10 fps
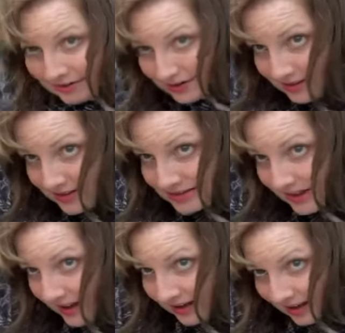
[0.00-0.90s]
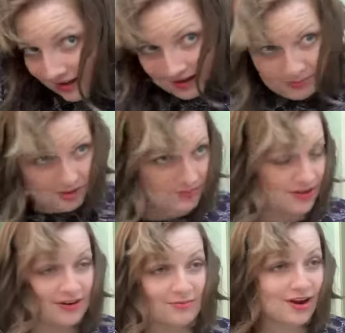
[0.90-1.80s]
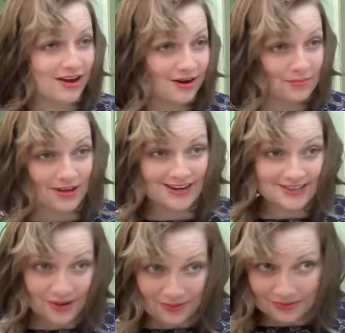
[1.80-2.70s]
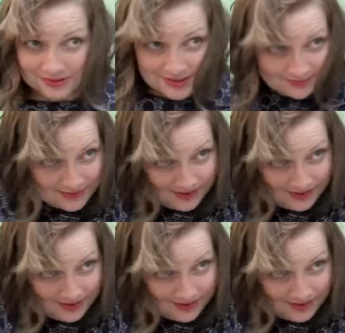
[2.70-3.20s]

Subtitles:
It looks like I got to bump it in my hair, but I don't.